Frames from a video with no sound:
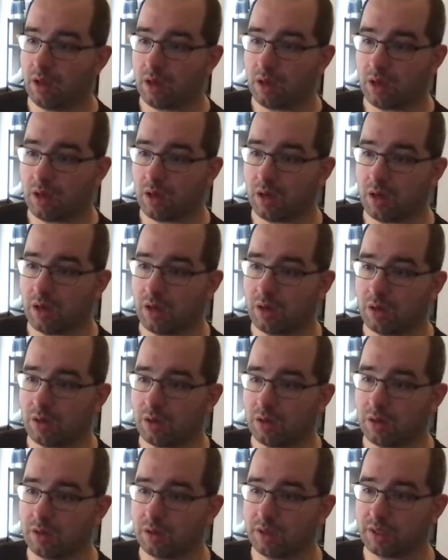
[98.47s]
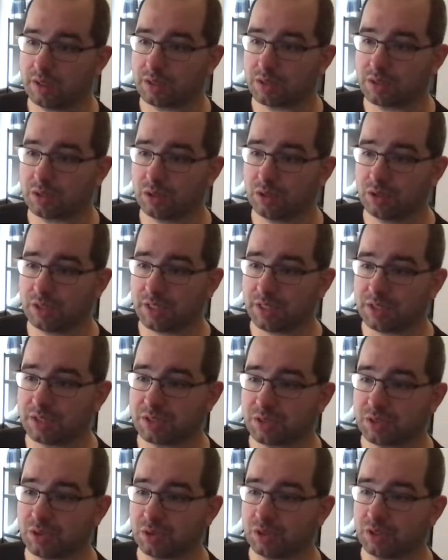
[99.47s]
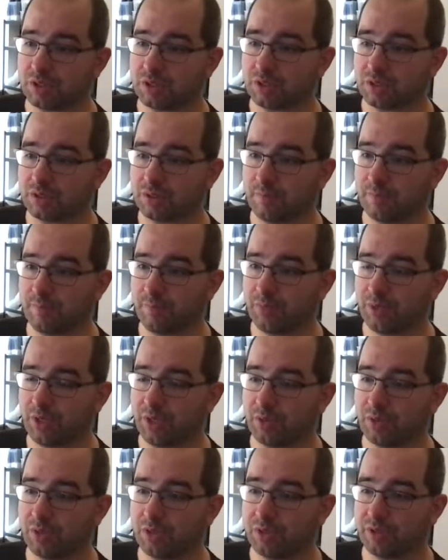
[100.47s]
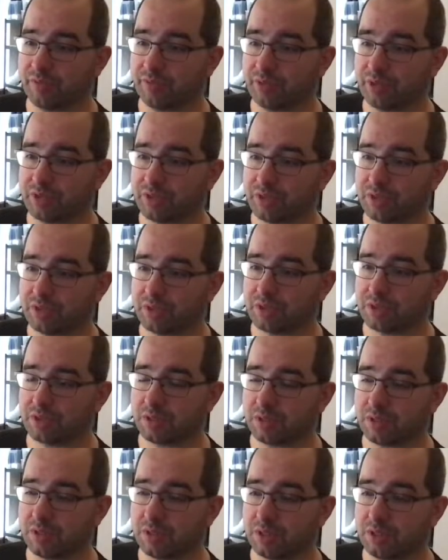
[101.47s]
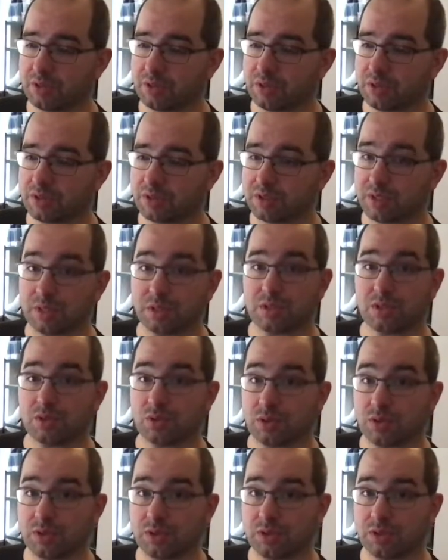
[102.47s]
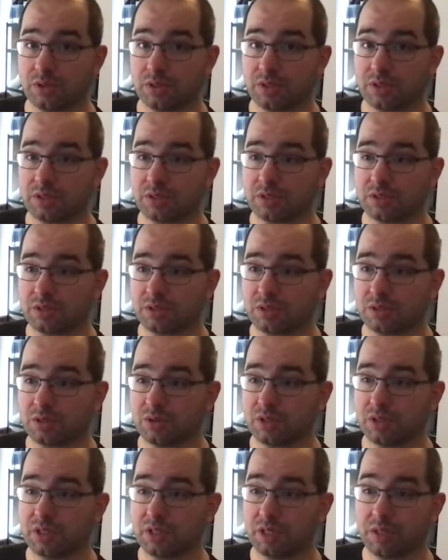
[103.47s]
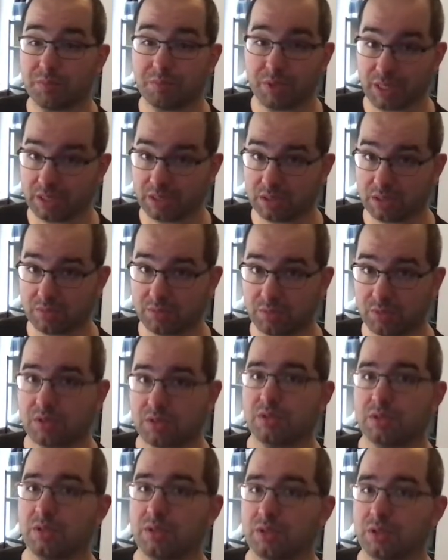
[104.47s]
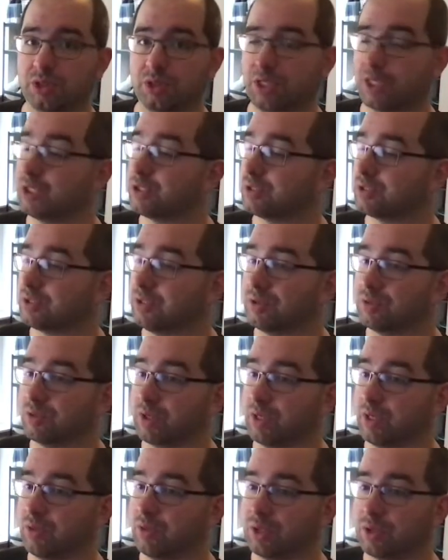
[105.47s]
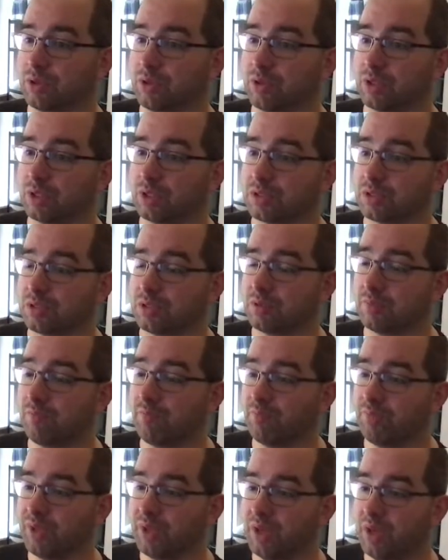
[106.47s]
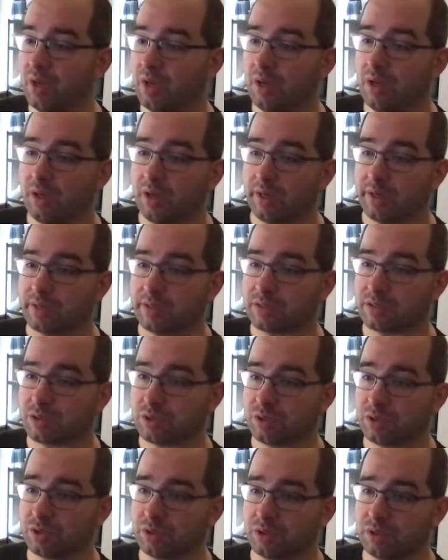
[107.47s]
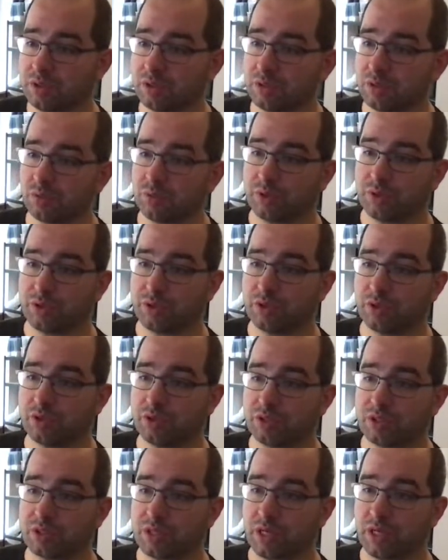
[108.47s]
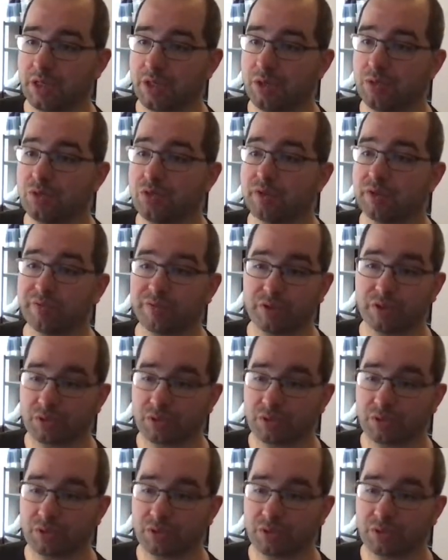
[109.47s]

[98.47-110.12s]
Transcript: and uh, they are sort and sorted. And what the difference is here is that sort does the sorting in place, as in it changes the array we're calling this on. And sorted returns us a new different